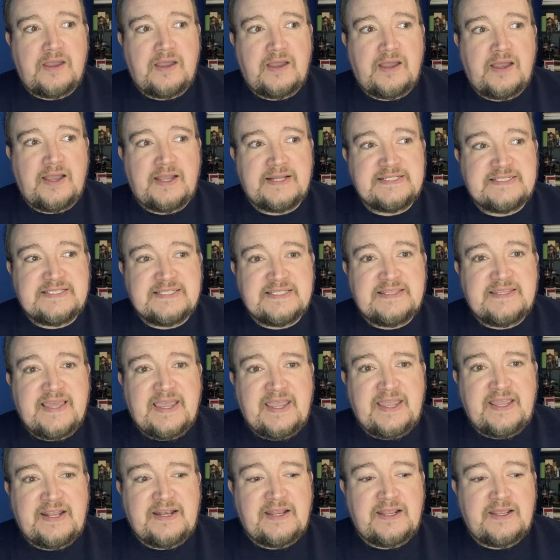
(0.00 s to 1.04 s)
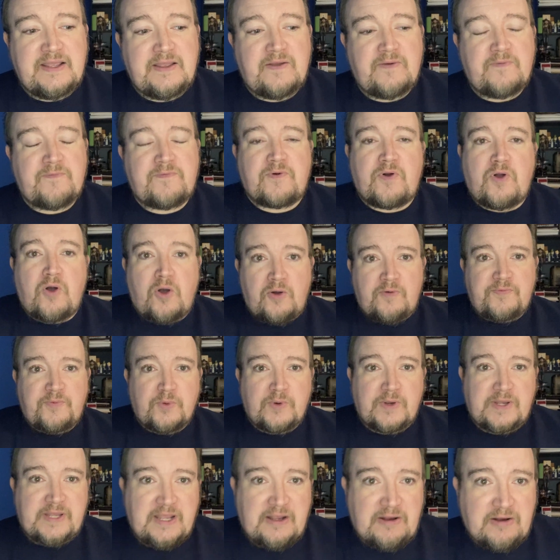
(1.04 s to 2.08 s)
I did that for all
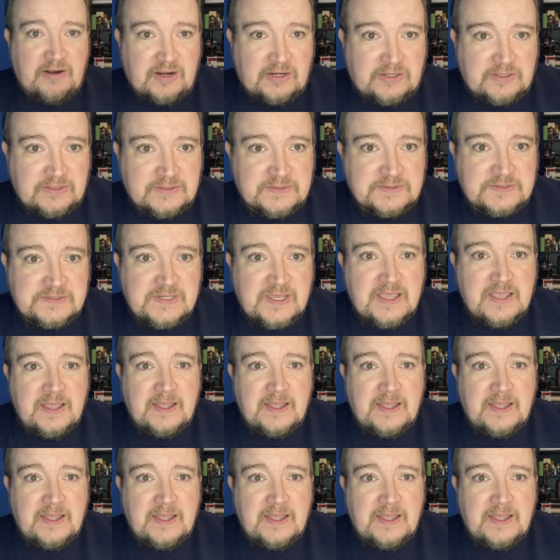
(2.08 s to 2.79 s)
4 characters.